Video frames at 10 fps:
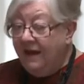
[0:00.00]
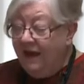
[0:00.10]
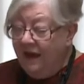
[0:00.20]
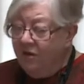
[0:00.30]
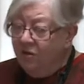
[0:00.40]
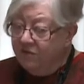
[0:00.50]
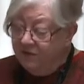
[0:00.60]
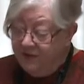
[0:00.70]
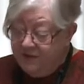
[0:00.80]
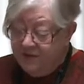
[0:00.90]
Adolf
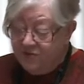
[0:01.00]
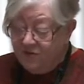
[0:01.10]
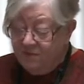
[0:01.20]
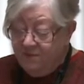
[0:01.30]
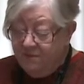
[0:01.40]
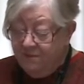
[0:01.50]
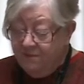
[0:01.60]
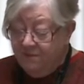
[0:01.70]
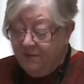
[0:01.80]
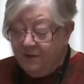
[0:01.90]
Lindström,
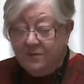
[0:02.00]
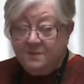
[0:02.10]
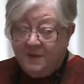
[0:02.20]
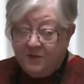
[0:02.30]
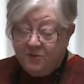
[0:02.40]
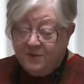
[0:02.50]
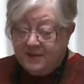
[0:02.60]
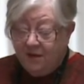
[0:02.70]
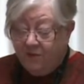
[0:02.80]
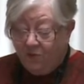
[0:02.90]
whose picture
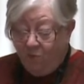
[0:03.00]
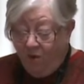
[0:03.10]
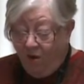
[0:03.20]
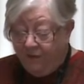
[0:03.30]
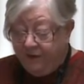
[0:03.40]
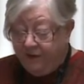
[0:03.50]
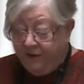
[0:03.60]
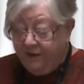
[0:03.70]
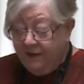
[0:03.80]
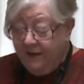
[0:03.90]
is on the wall
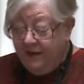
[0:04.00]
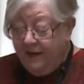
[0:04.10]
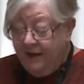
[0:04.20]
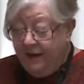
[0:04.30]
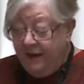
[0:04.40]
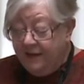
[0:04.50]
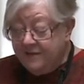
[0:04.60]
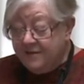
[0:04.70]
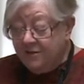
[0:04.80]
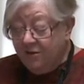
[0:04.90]
there, had
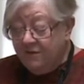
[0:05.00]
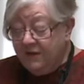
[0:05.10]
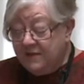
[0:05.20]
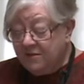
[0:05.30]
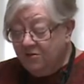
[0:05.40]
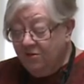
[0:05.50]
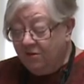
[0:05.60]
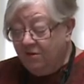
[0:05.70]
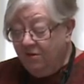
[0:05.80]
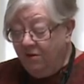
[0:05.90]
served as
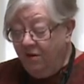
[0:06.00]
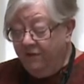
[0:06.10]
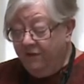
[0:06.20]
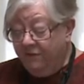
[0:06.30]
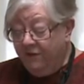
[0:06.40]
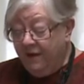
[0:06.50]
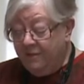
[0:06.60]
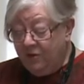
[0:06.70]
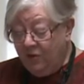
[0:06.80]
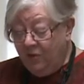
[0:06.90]
cook on the Fram
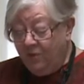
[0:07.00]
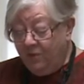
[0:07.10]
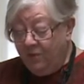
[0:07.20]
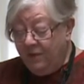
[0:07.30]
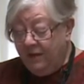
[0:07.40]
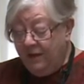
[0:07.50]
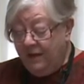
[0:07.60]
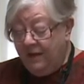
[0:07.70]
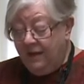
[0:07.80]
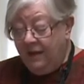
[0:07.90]
and Jo,
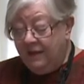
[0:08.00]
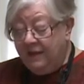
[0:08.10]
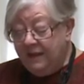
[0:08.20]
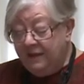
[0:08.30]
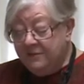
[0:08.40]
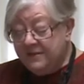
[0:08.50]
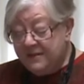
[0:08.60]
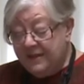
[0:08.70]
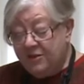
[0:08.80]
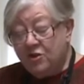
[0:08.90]
and he was
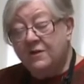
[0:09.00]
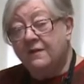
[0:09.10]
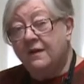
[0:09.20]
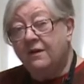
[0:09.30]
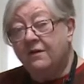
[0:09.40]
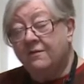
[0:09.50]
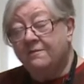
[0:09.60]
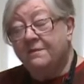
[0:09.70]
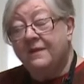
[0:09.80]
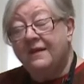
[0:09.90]
teaching there
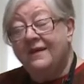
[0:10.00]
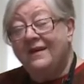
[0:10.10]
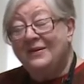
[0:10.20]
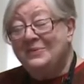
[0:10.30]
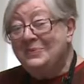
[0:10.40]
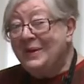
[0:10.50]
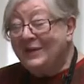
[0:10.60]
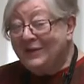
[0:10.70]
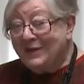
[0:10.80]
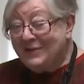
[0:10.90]
while
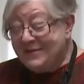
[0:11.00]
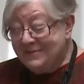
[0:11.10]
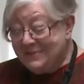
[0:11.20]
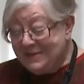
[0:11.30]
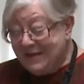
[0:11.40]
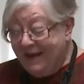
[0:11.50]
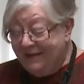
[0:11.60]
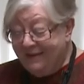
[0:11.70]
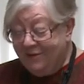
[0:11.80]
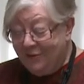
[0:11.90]
Larsen was
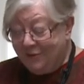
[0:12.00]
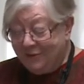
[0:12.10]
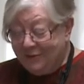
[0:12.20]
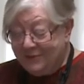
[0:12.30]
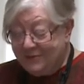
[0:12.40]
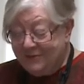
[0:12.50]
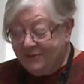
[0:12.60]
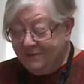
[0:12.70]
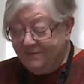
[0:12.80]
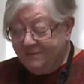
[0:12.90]
at the nautical
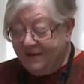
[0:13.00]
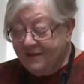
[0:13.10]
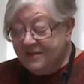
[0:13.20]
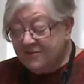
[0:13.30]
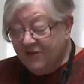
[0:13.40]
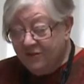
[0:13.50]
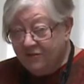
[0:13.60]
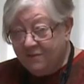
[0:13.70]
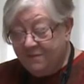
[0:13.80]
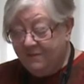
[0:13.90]
school, and
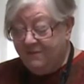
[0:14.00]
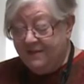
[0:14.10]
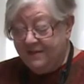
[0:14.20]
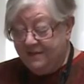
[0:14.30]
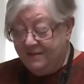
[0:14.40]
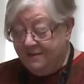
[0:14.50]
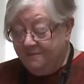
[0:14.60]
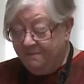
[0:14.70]
Sverdrup visited.